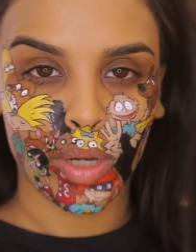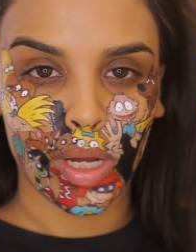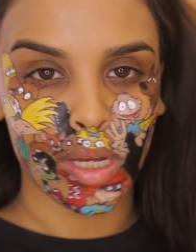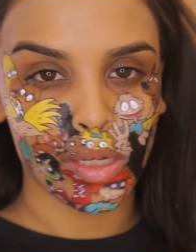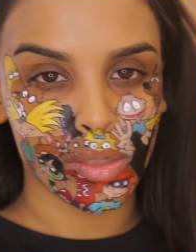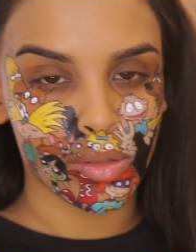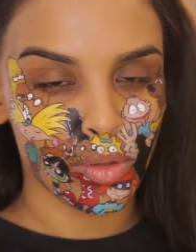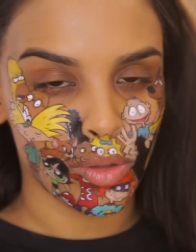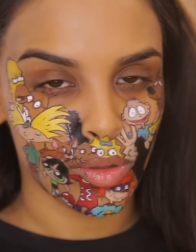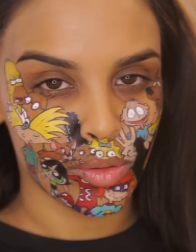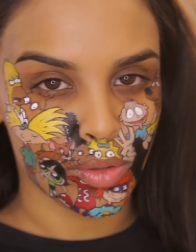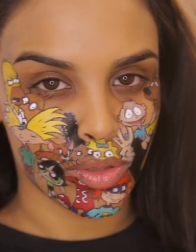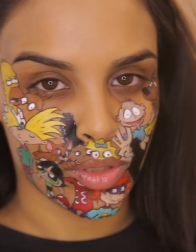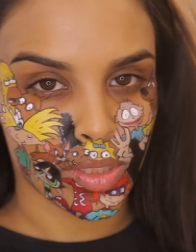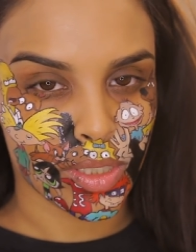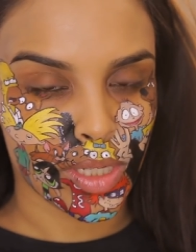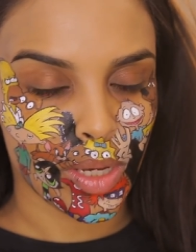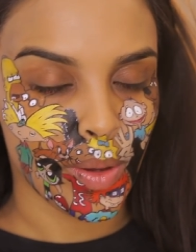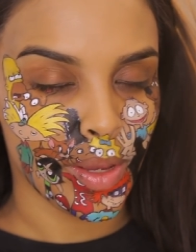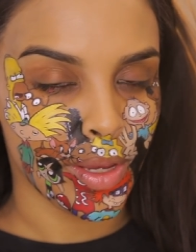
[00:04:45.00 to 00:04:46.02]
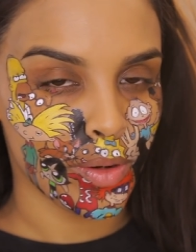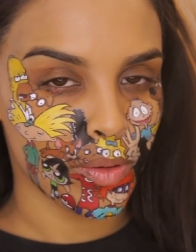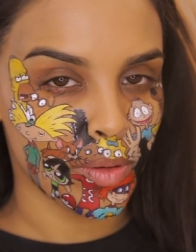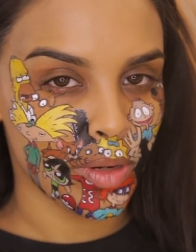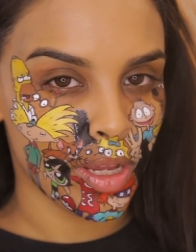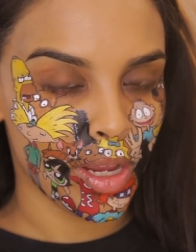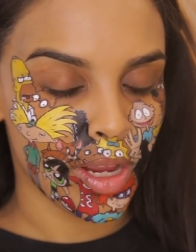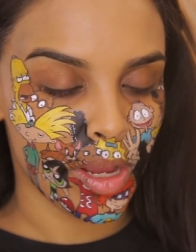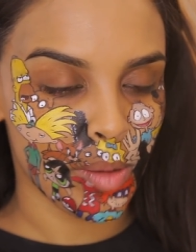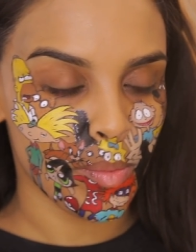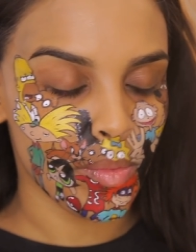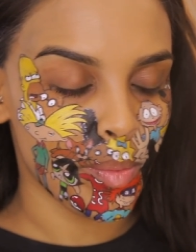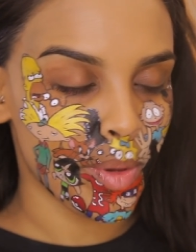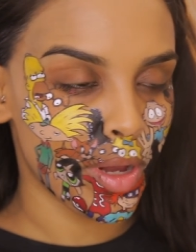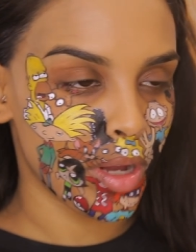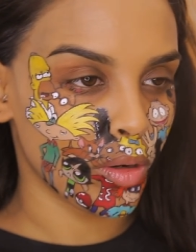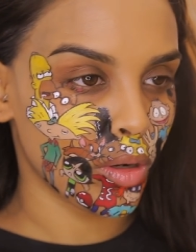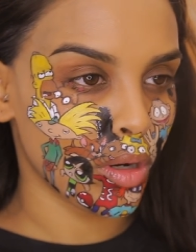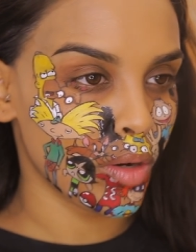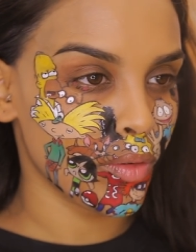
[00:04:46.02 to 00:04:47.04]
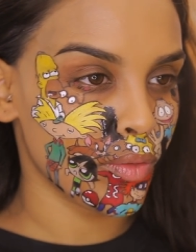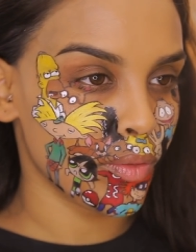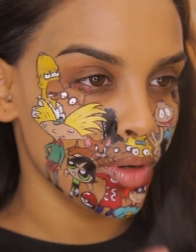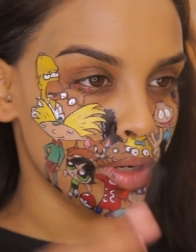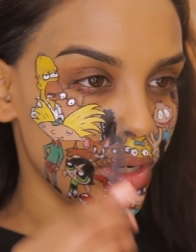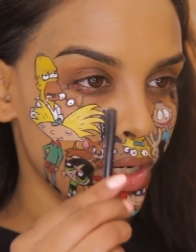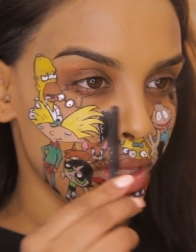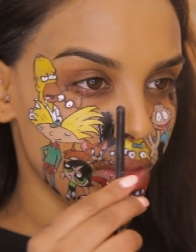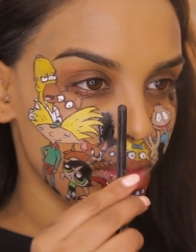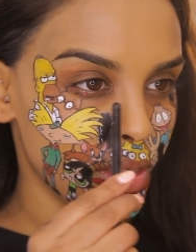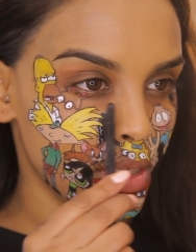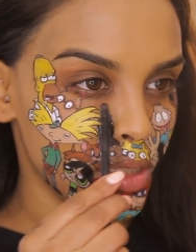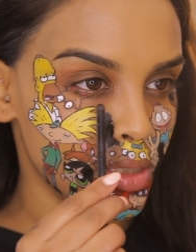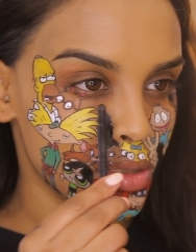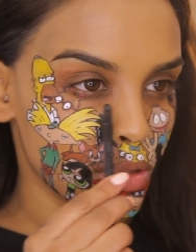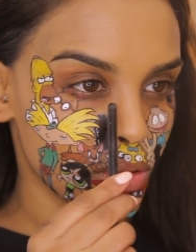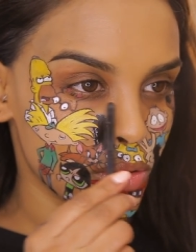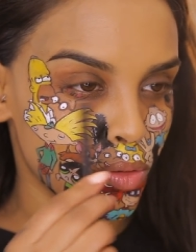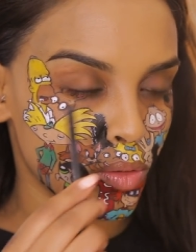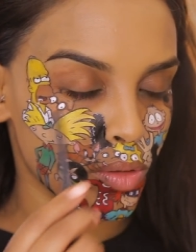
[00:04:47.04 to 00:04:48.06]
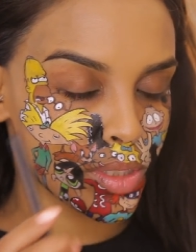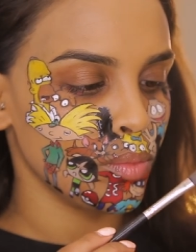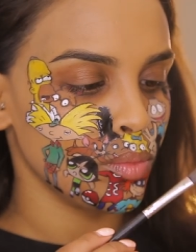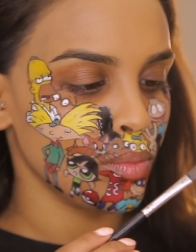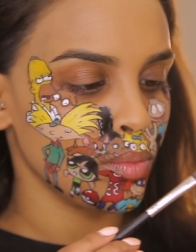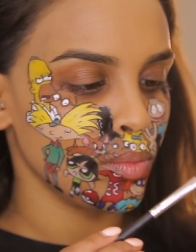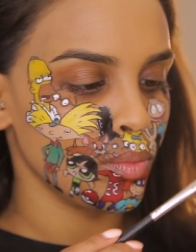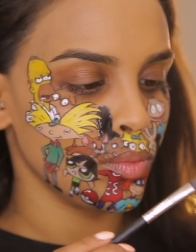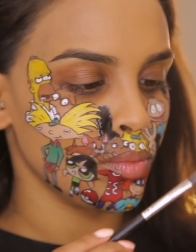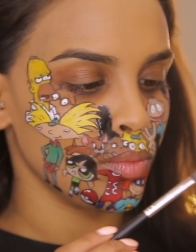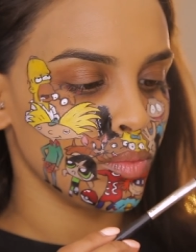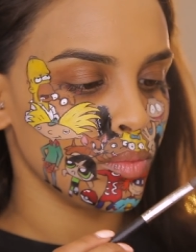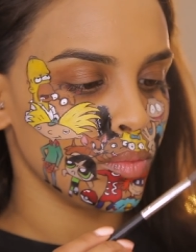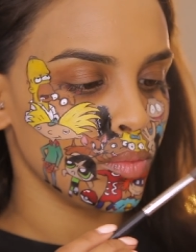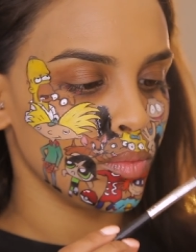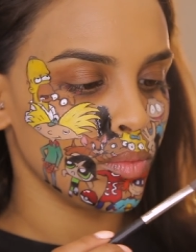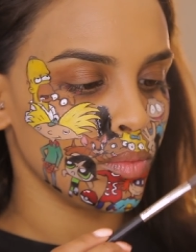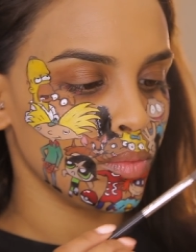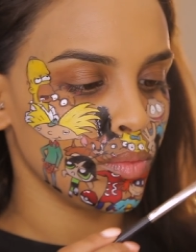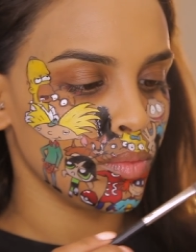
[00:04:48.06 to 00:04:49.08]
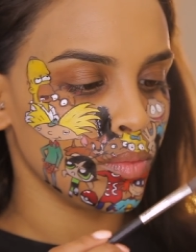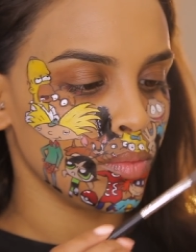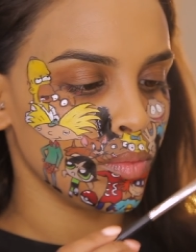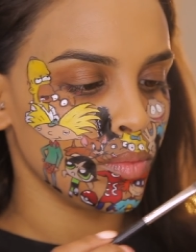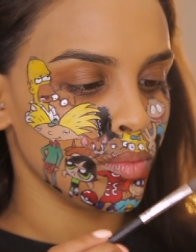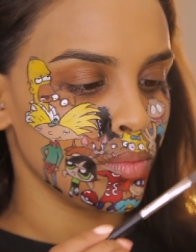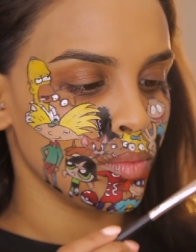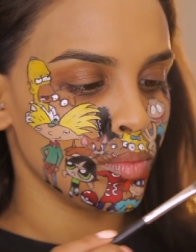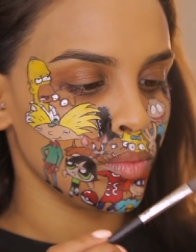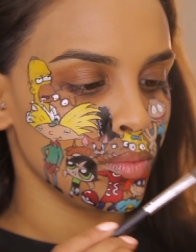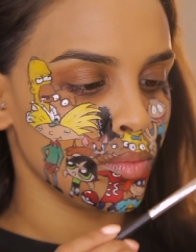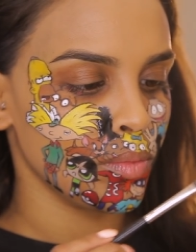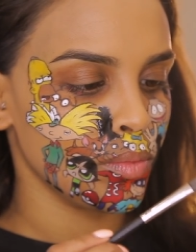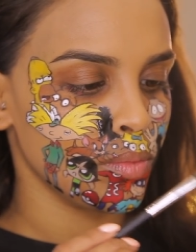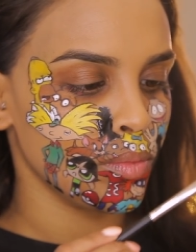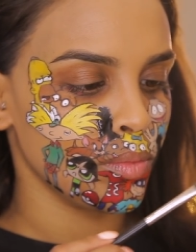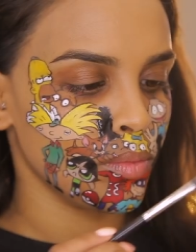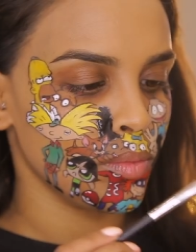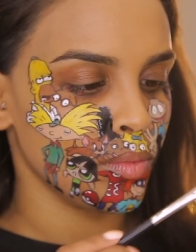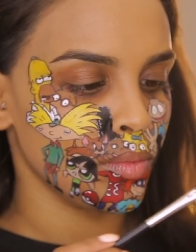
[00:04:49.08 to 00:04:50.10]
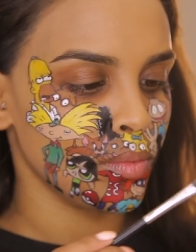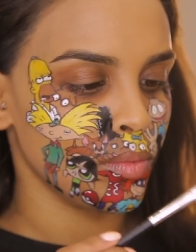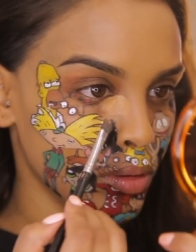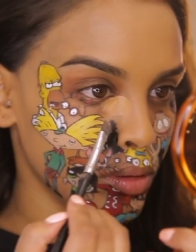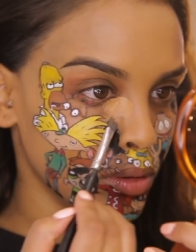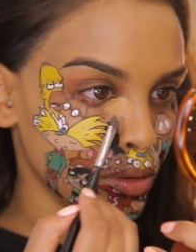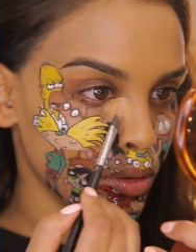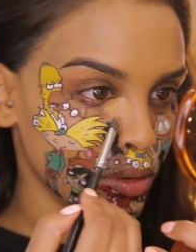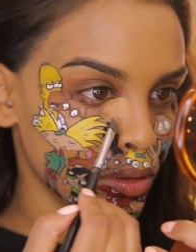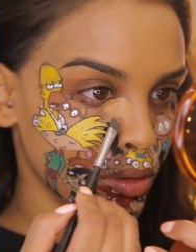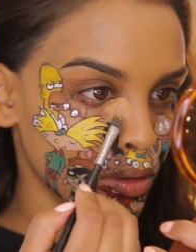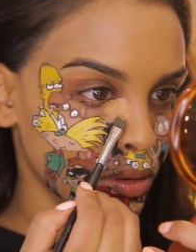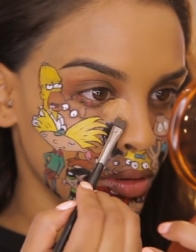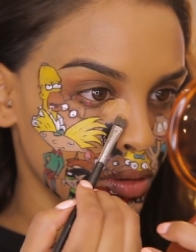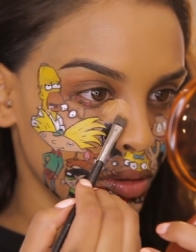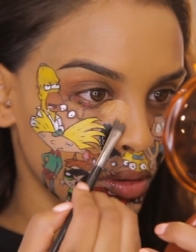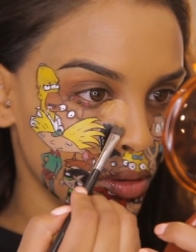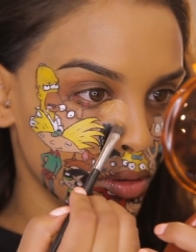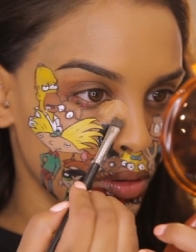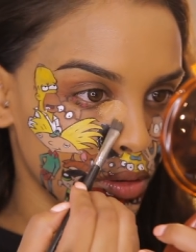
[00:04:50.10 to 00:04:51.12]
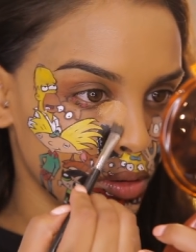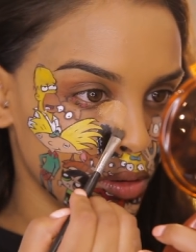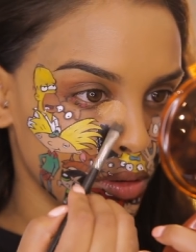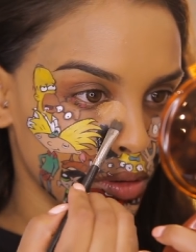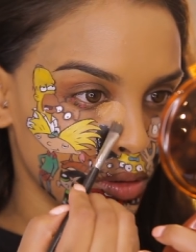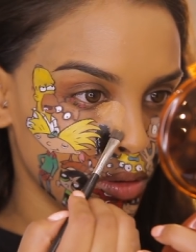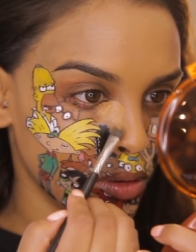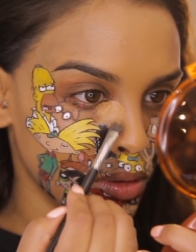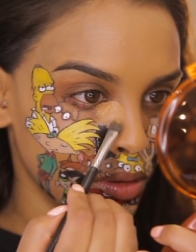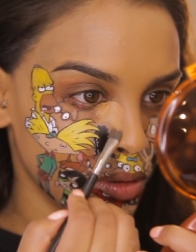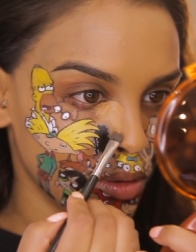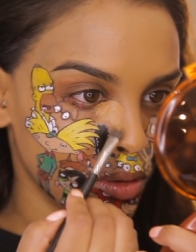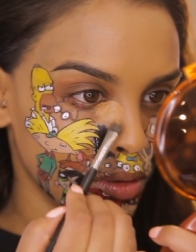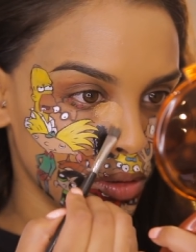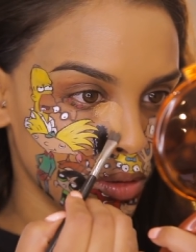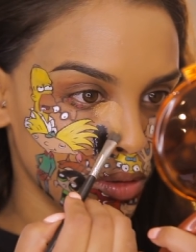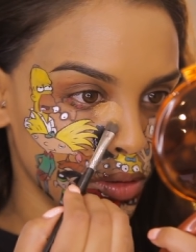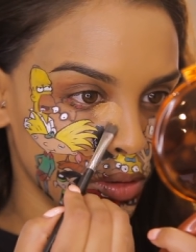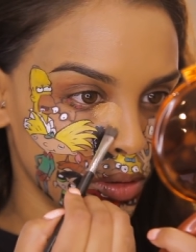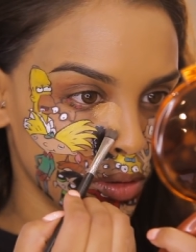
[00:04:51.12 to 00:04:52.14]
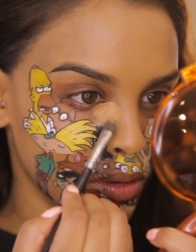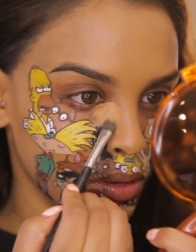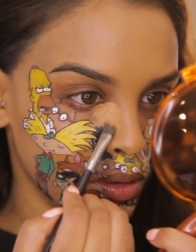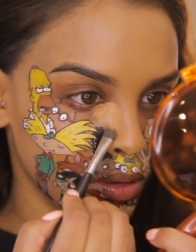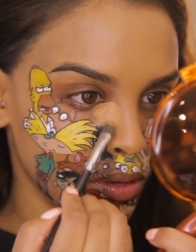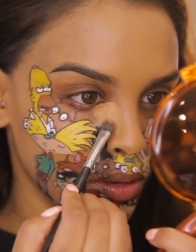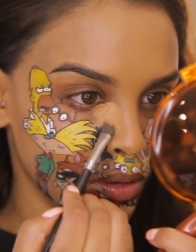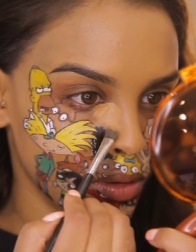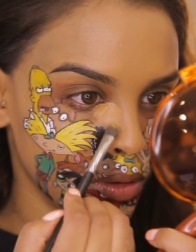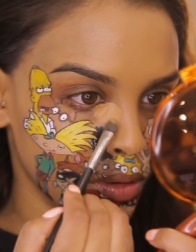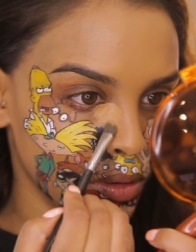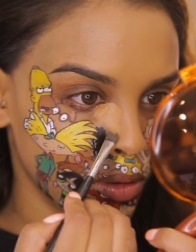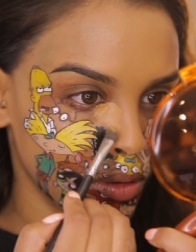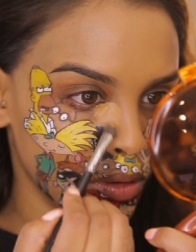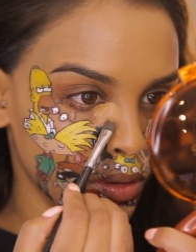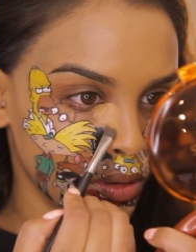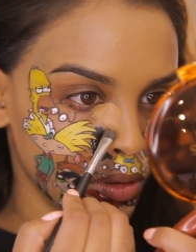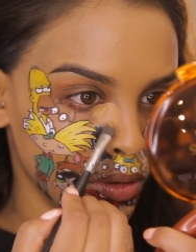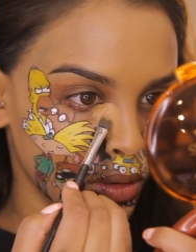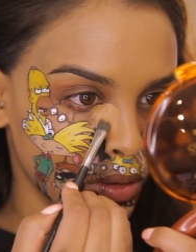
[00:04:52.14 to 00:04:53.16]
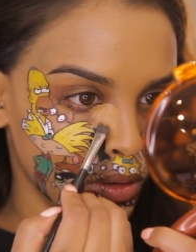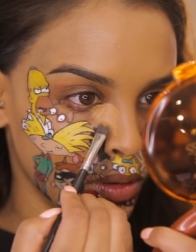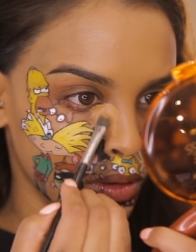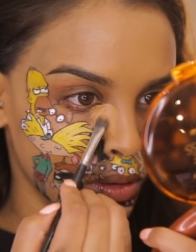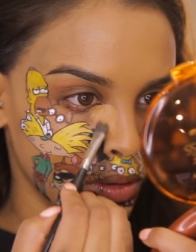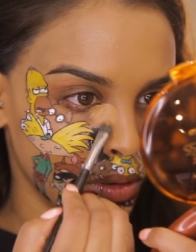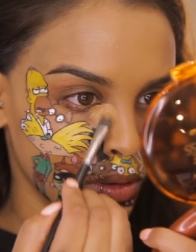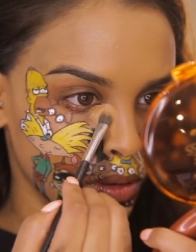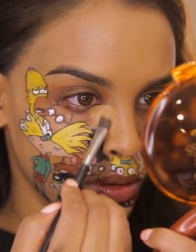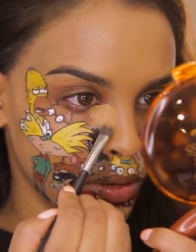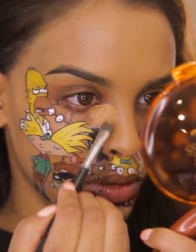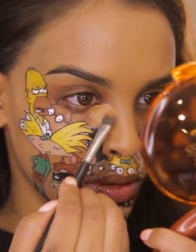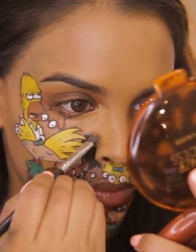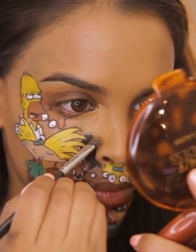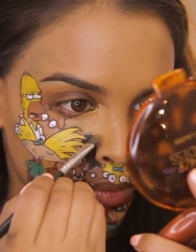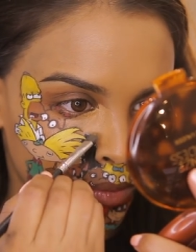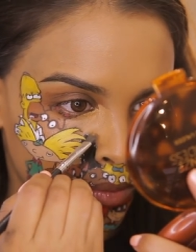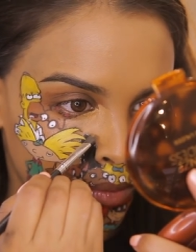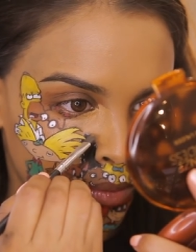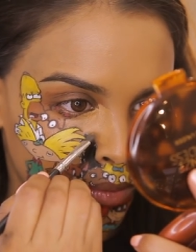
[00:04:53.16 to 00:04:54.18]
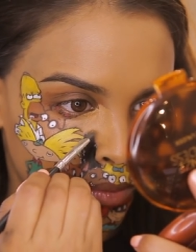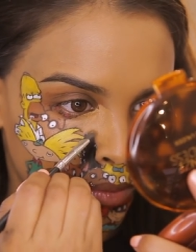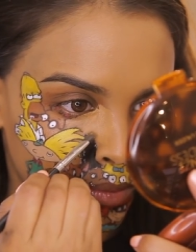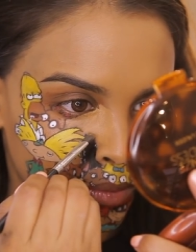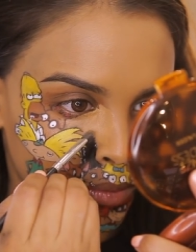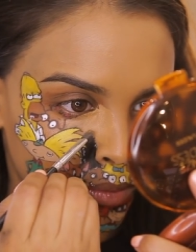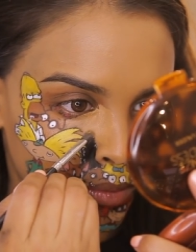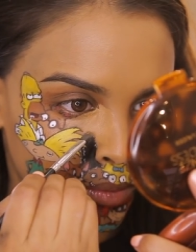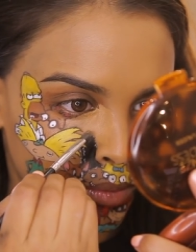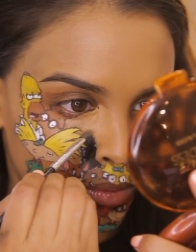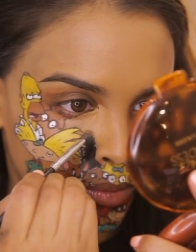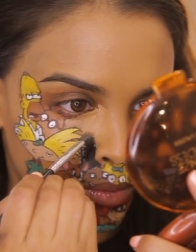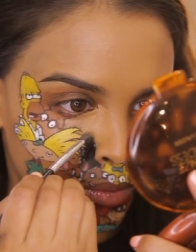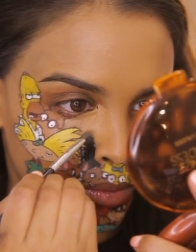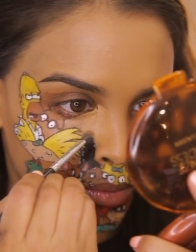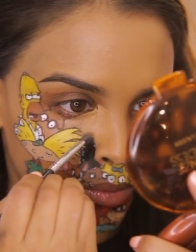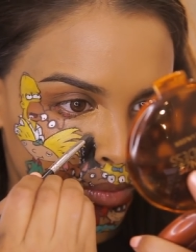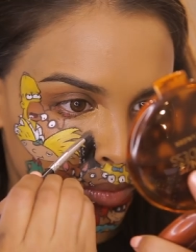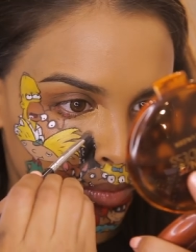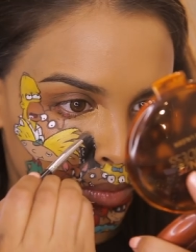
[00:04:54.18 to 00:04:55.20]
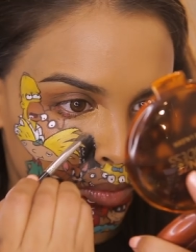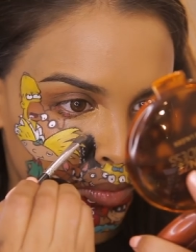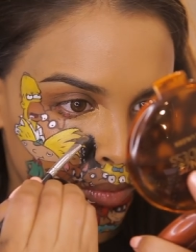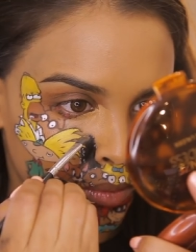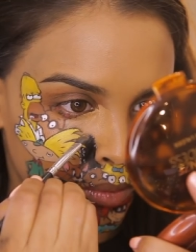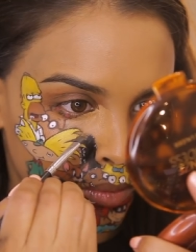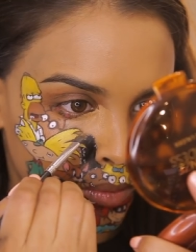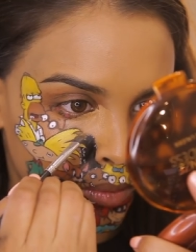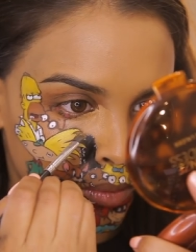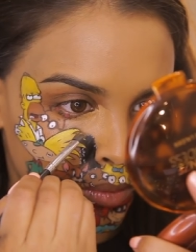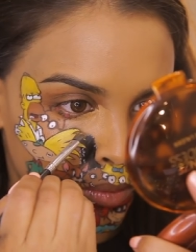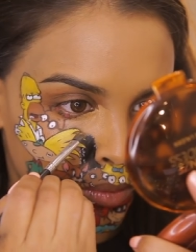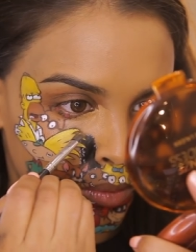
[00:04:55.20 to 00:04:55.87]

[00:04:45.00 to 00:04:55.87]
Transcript: guys know just how anal I am about covering these dark circles. I hate them, so I'm gonna try my best just to conceal them using a small brush. I don't know how well this is gonna work, but I'm gonna try my best.